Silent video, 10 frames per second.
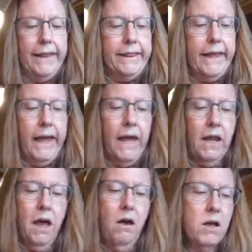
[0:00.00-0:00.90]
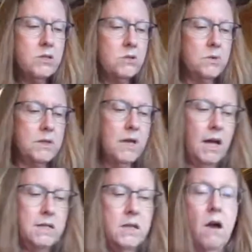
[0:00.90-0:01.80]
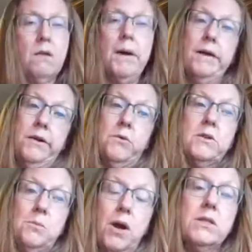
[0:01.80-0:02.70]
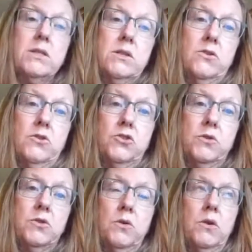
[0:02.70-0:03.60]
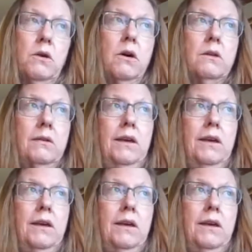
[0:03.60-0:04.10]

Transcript: And then I also wanted to kind of talk about, you know, what the prices of groceries going on.